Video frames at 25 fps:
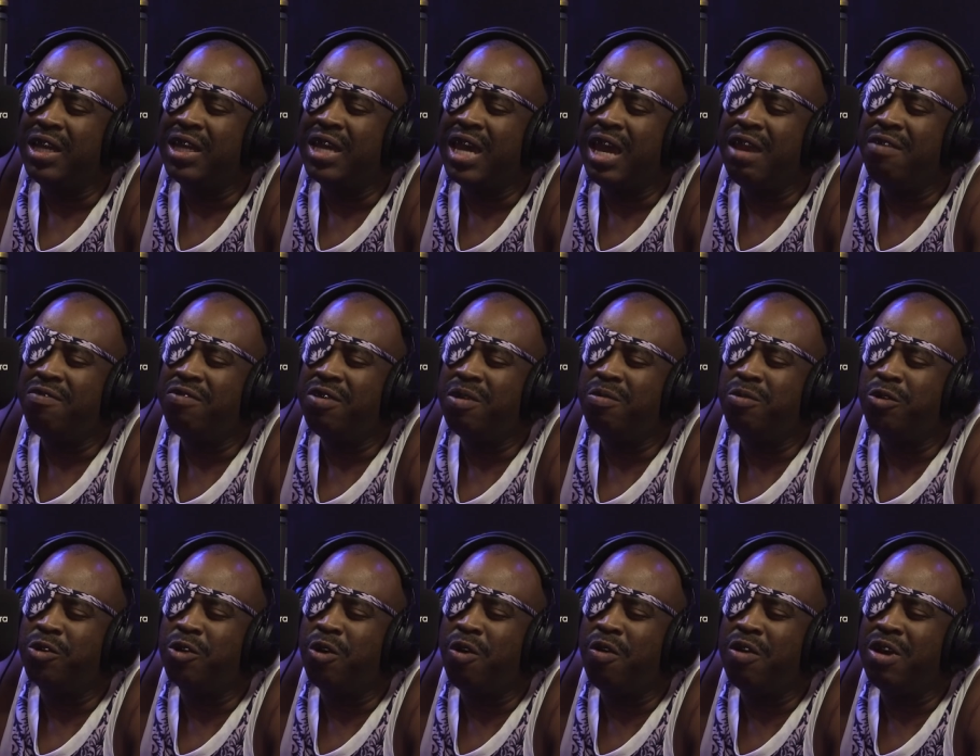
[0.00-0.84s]
came from
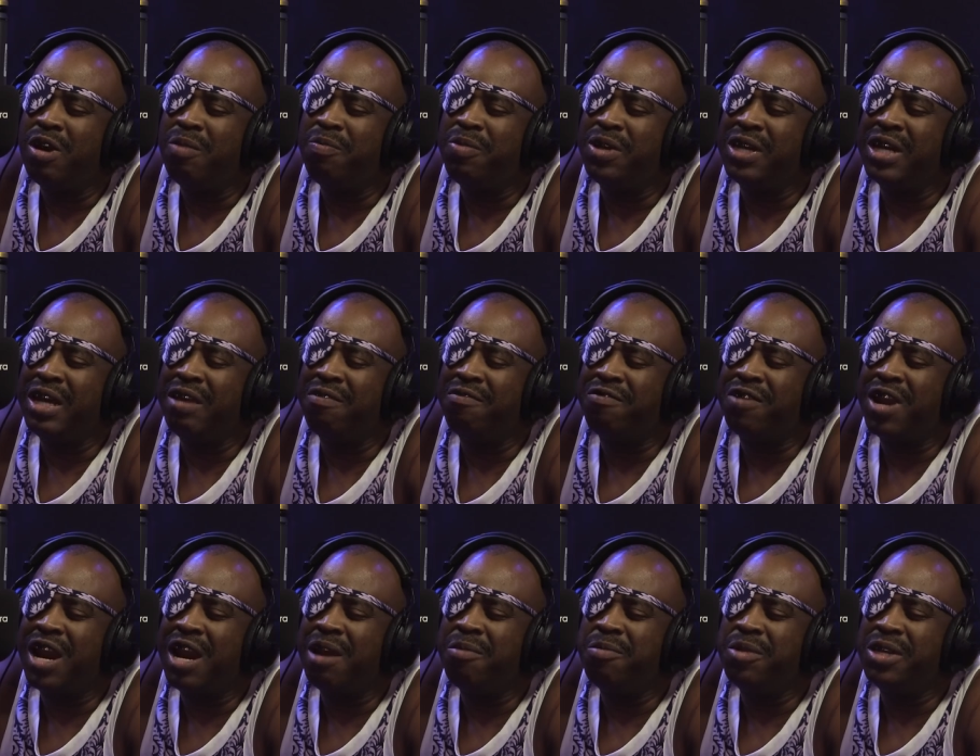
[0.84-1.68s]
growing up in the
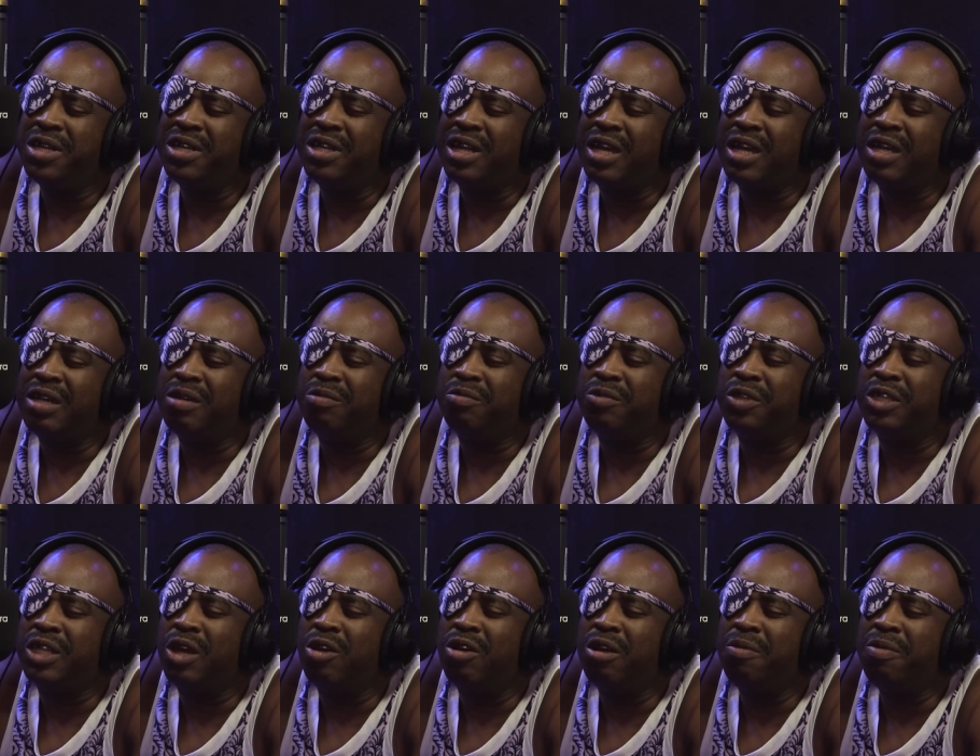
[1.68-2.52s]
environment. Um,
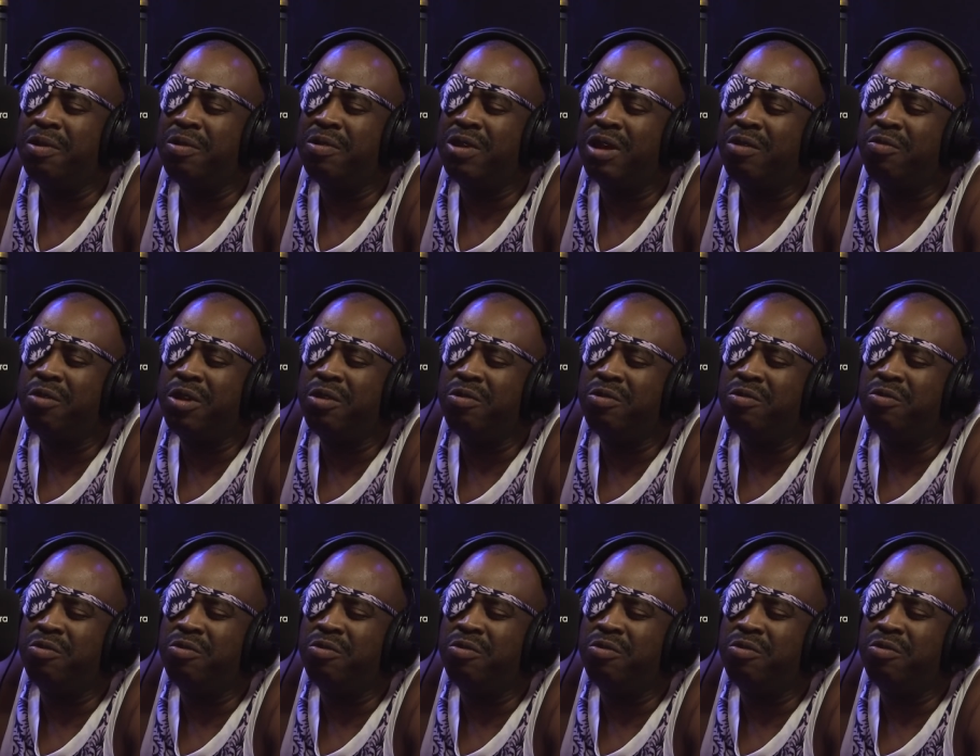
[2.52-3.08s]
the only people that we,